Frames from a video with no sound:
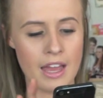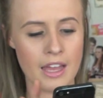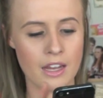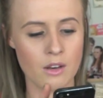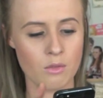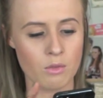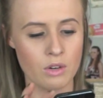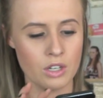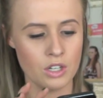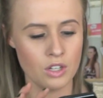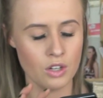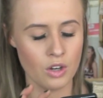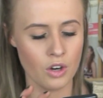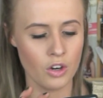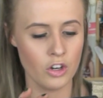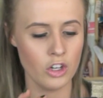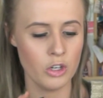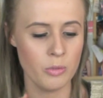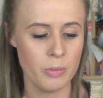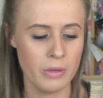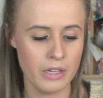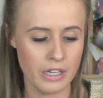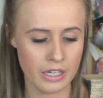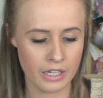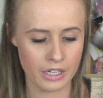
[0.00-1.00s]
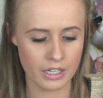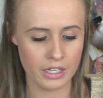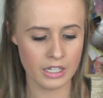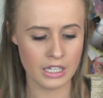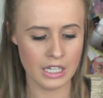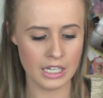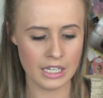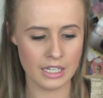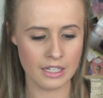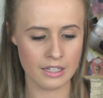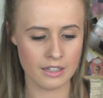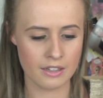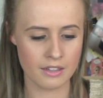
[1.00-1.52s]
and when you open
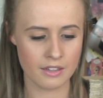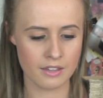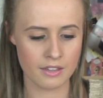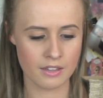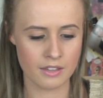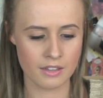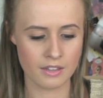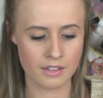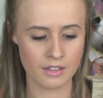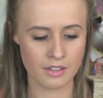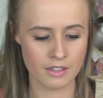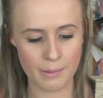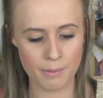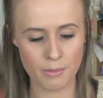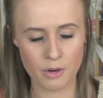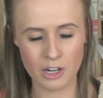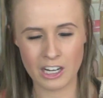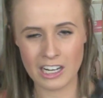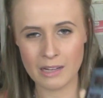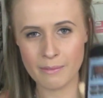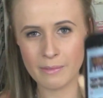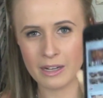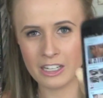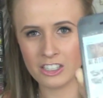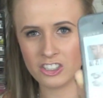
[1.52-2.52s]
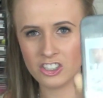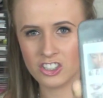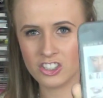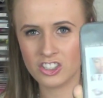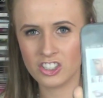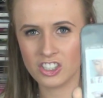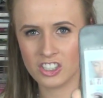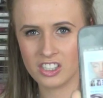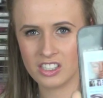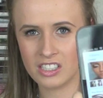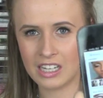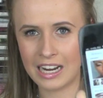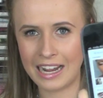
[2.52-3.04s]
it pretty much
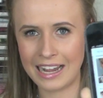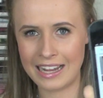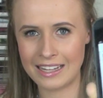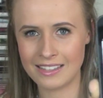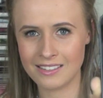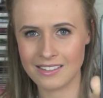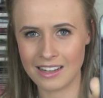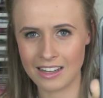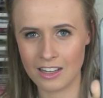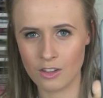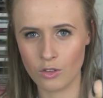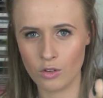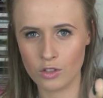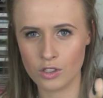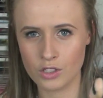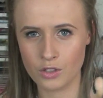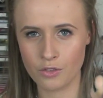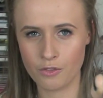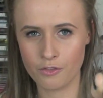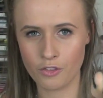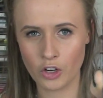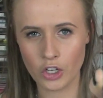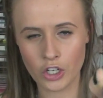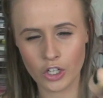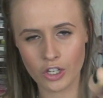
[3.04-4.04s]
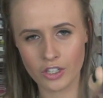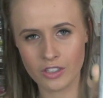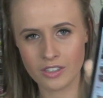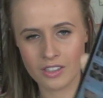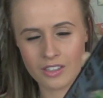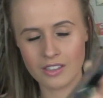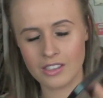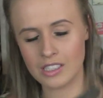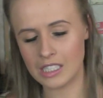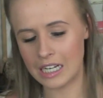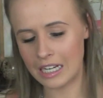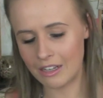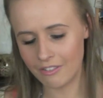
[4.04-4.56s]
just has like lots of photos
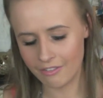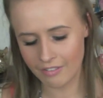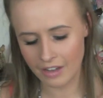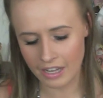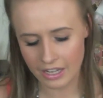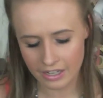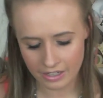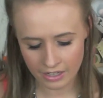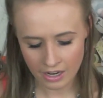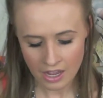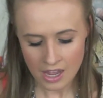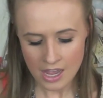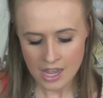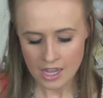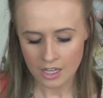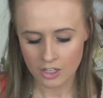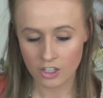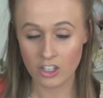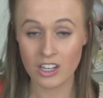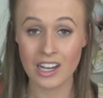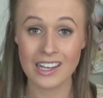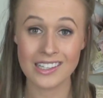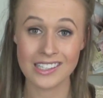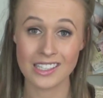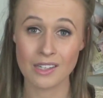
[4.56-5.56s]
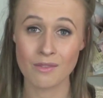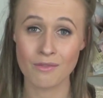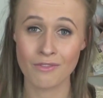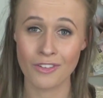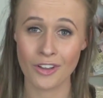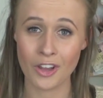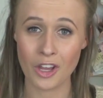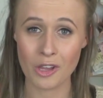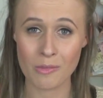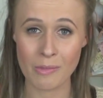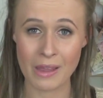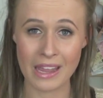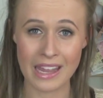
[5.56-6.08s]
and stuff and you guys can
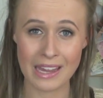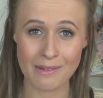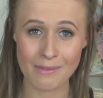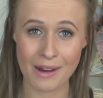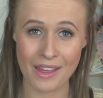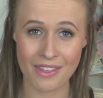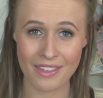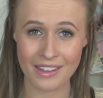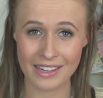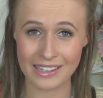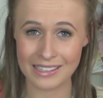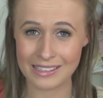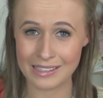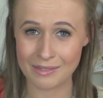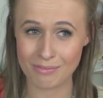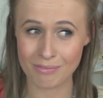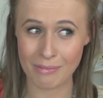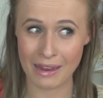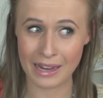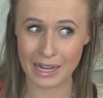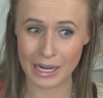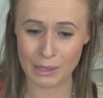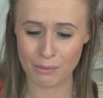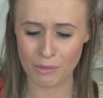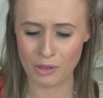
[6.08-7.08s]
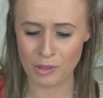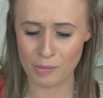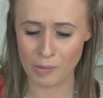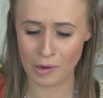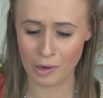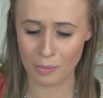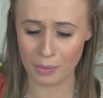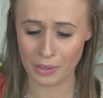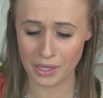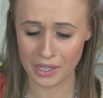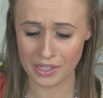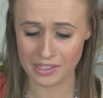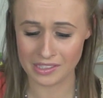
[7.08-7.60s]
follow me my things makeup with
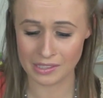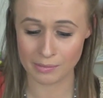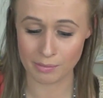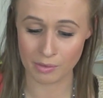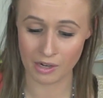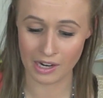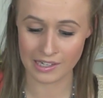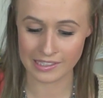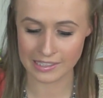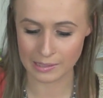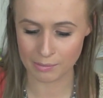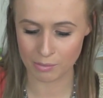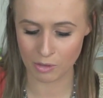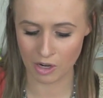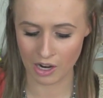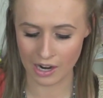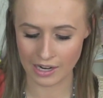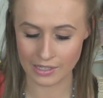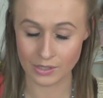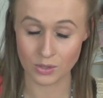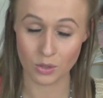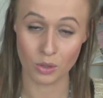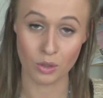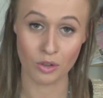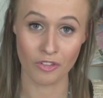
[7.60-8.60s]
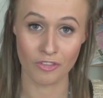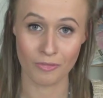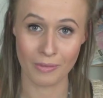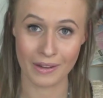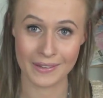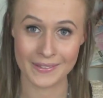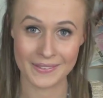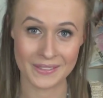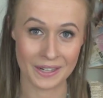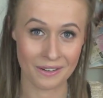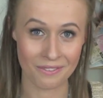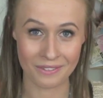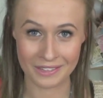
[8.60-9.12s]
poppy surprise surprise all of
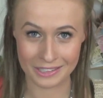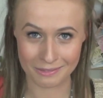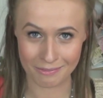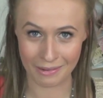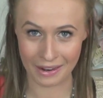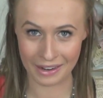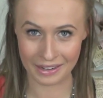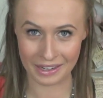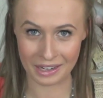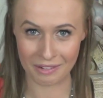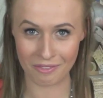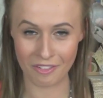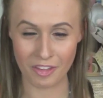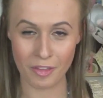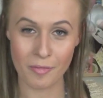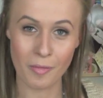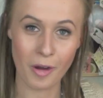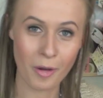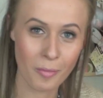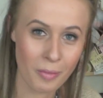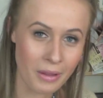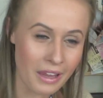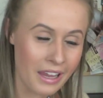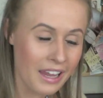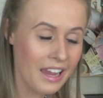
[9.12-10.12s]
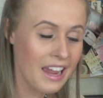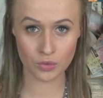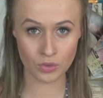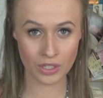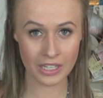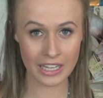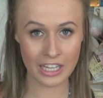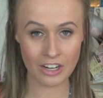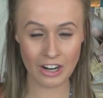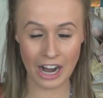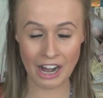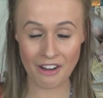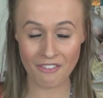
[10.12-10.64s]
my stuff is makeup with poppy it's
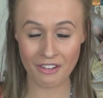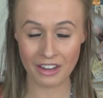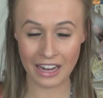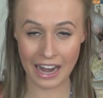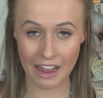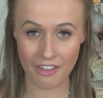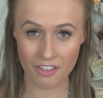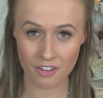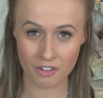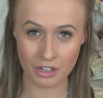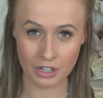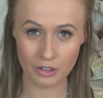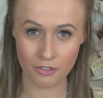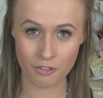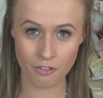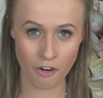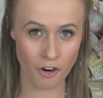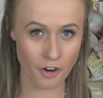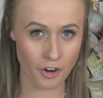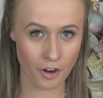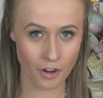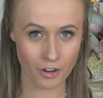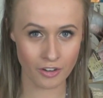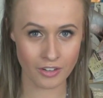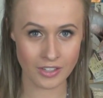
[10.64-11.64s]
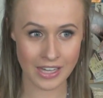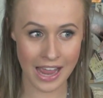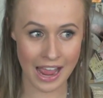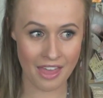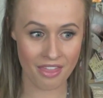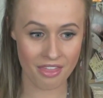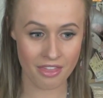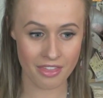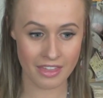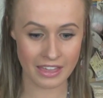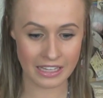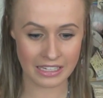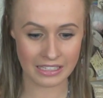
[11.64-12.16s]
really great for gathering photos
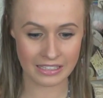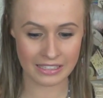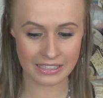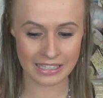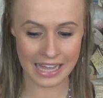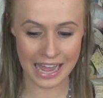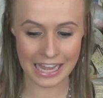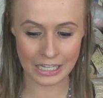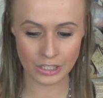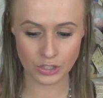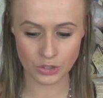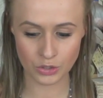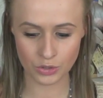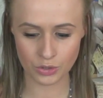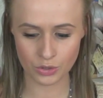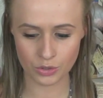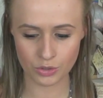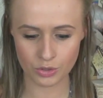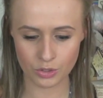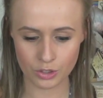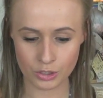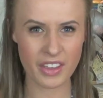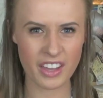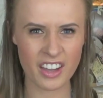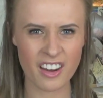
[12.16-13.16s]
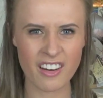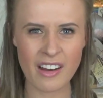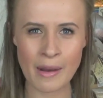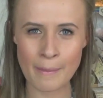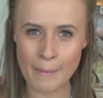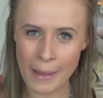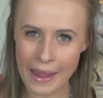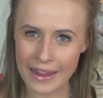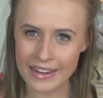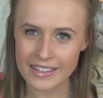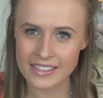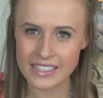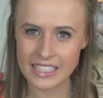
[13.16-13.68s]
and things that you think are
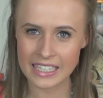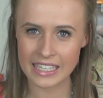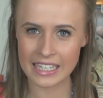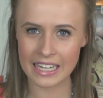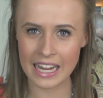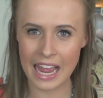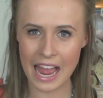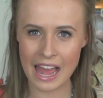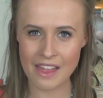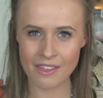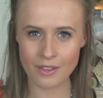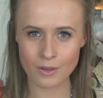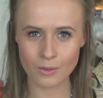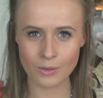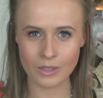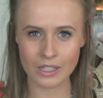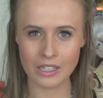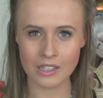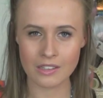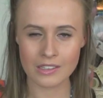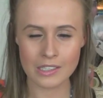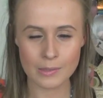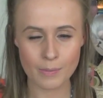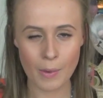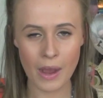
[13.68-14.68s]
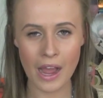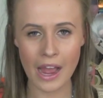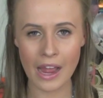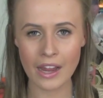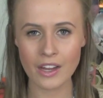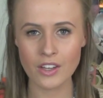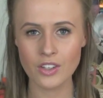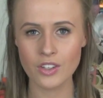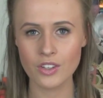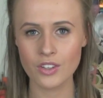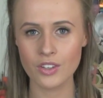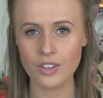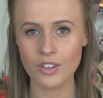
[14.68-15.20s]
amazing and that really
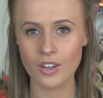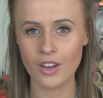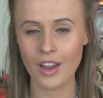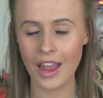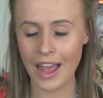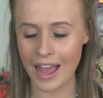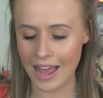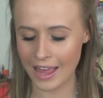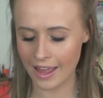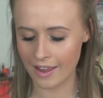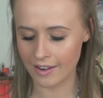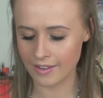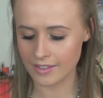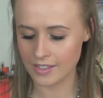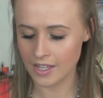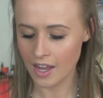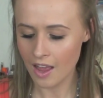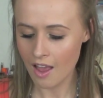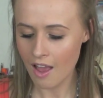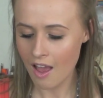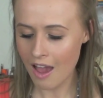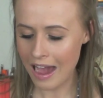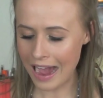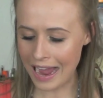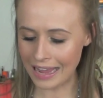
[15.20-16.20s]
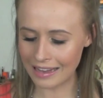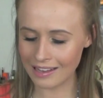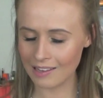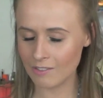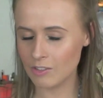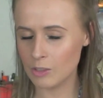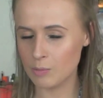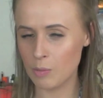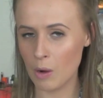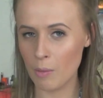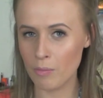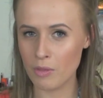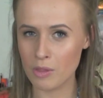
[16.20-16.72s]
inspire you and I
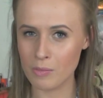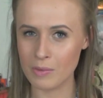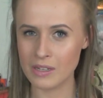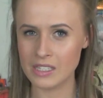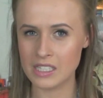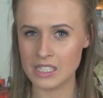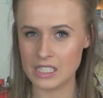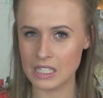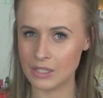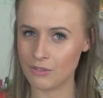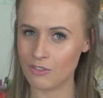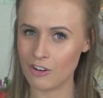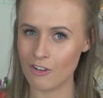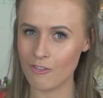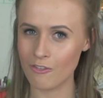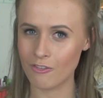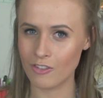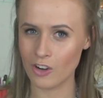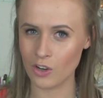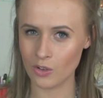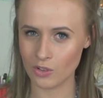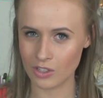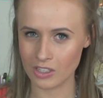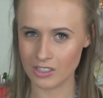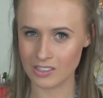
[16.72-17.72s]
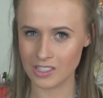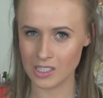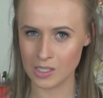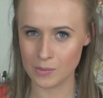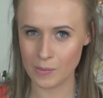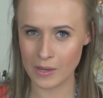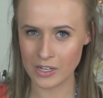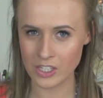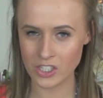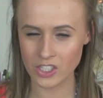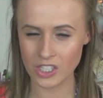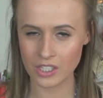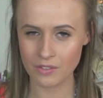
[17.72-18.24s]
love to pop them into different folders
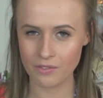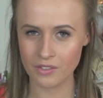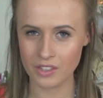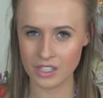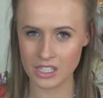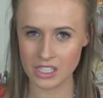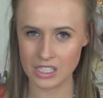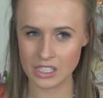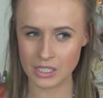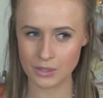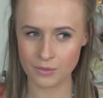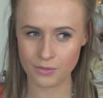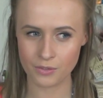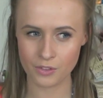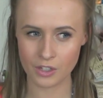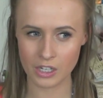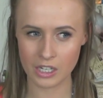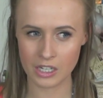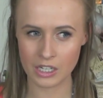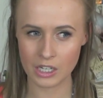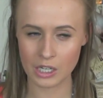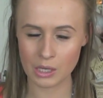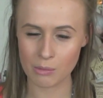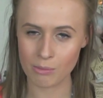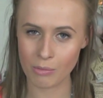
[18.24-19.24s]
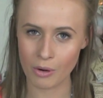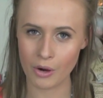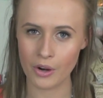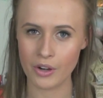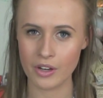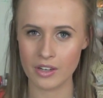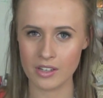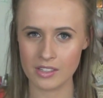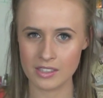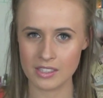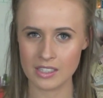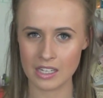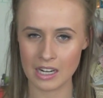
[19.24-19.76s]
especially for the different
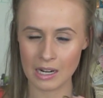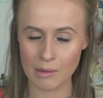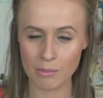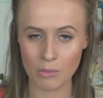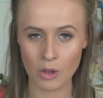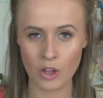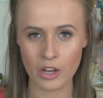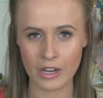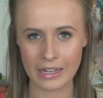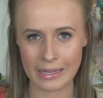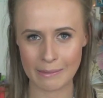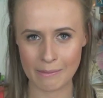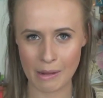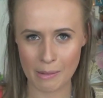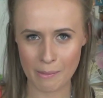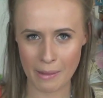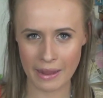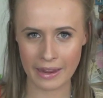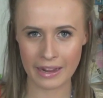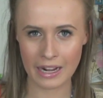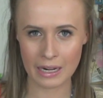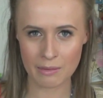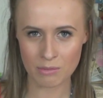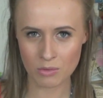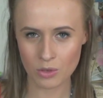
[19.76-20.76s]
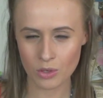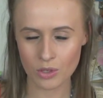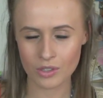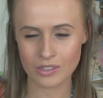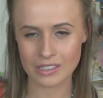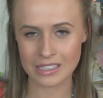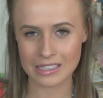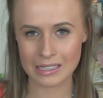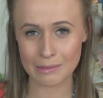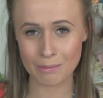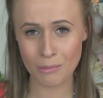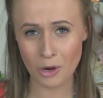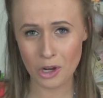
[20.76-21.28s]
components that I'm learning in my makeup
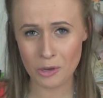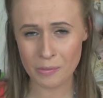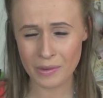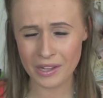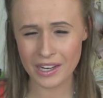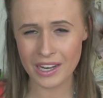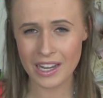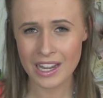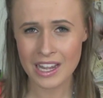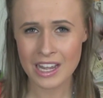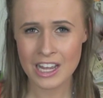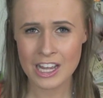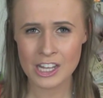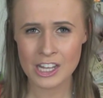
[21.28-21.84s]
course at the moment